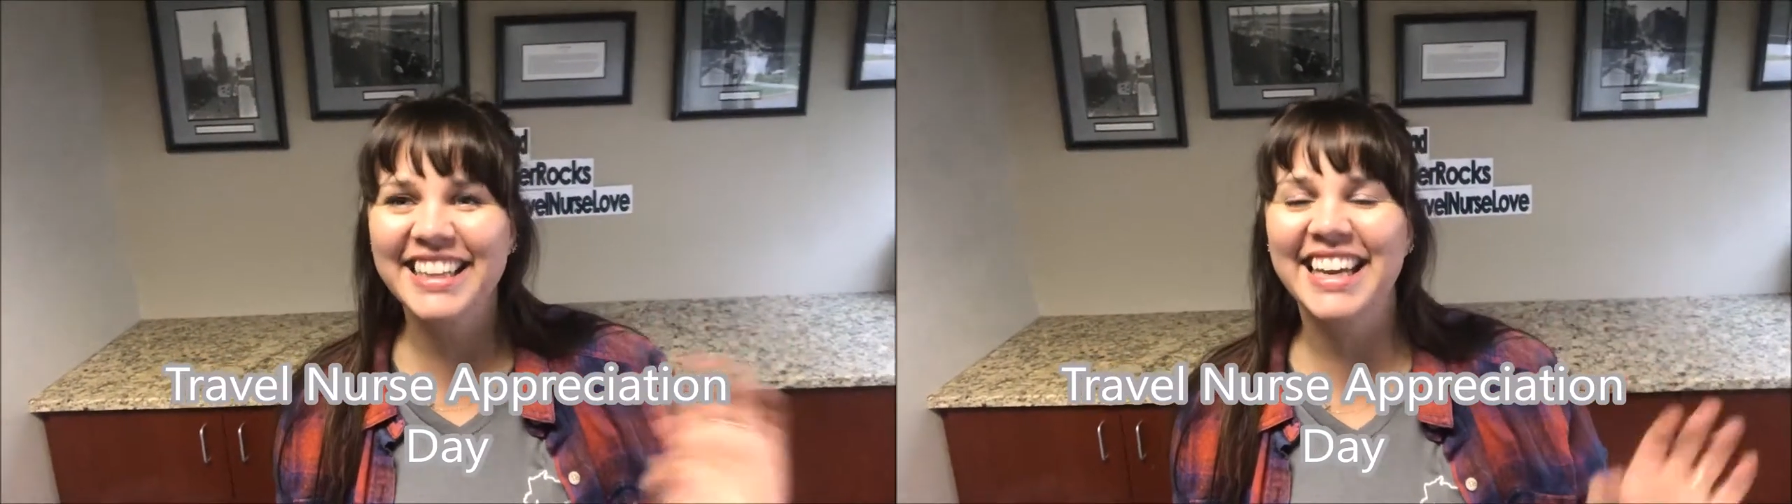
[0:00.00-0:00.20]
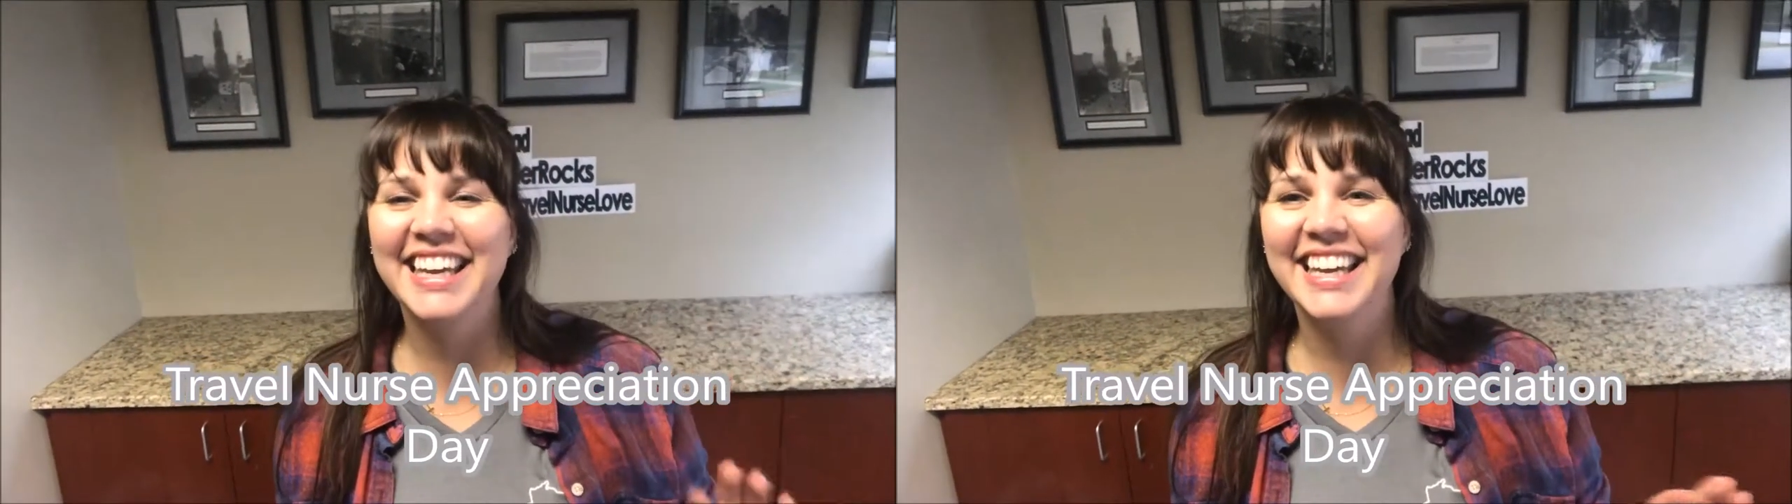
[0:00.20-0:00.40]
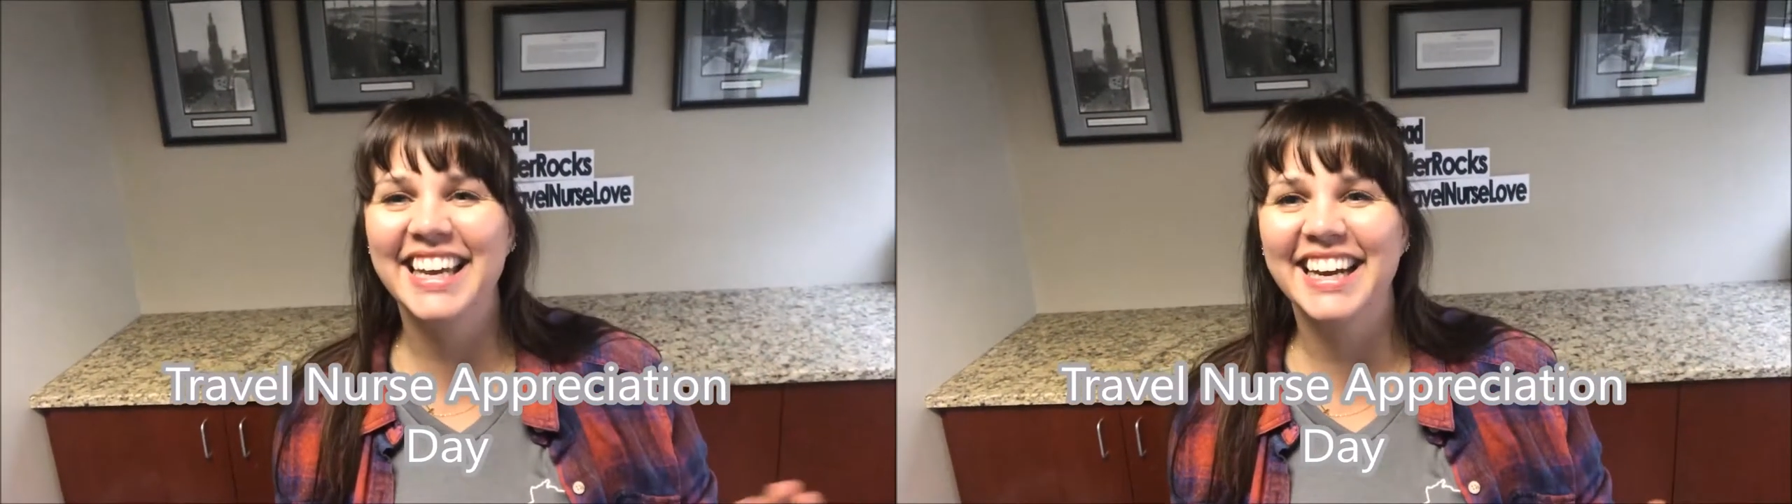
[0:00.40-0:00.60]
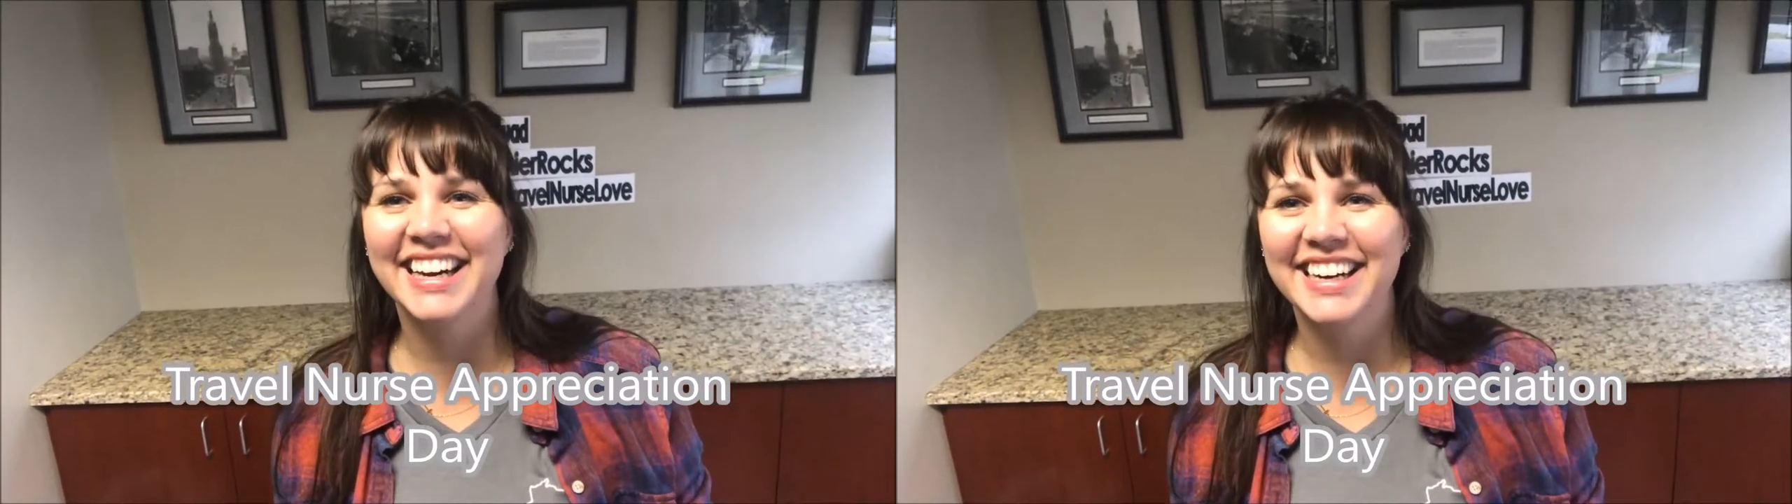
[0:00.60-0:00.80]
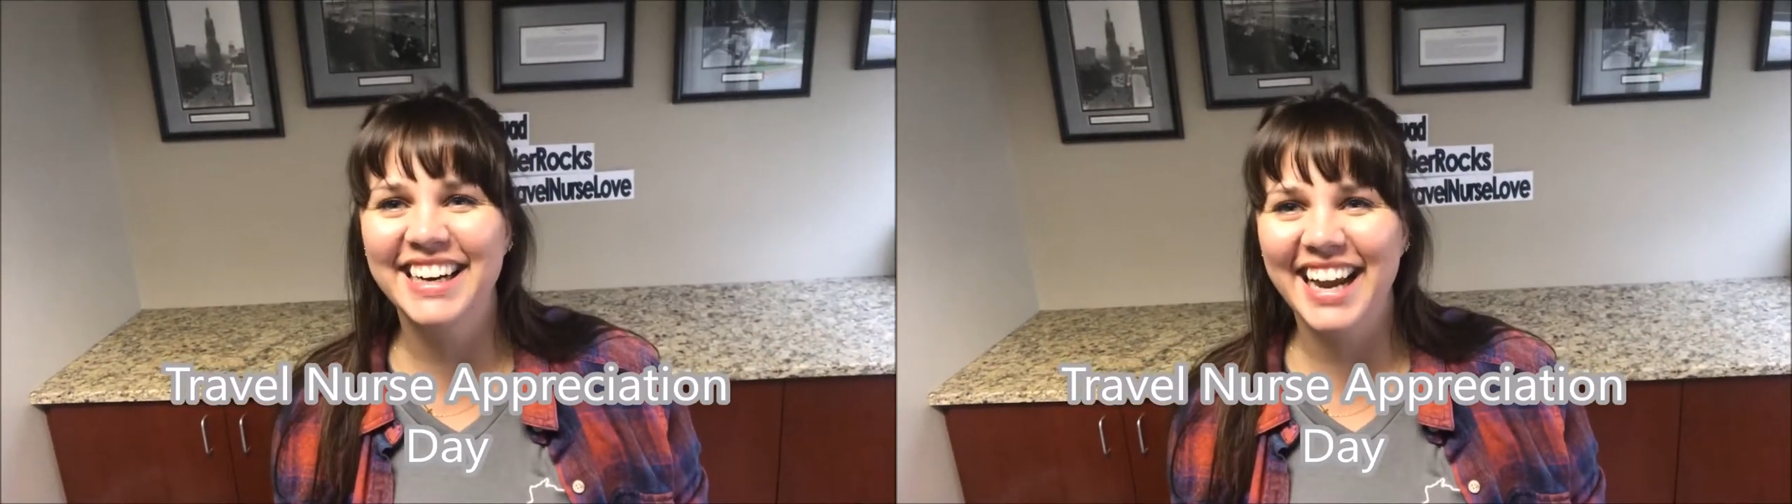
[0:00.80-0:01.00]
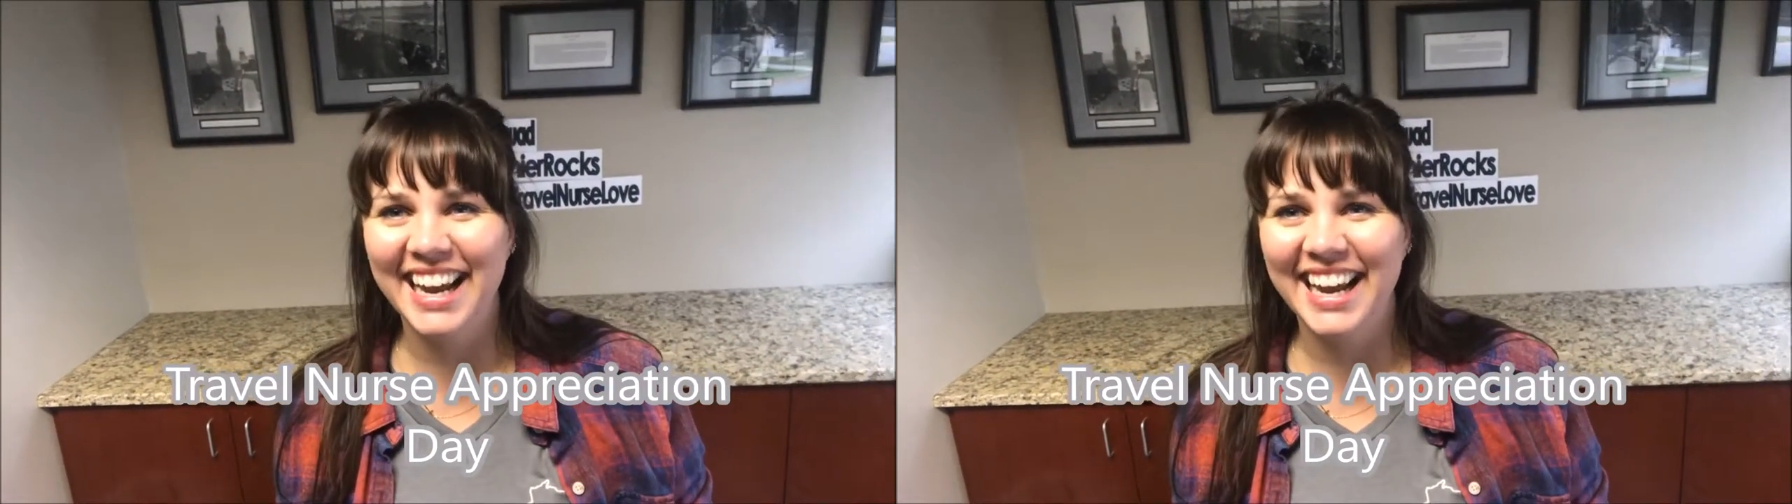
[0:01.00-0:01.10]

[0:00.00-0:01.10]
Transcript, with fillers: Nikkie here,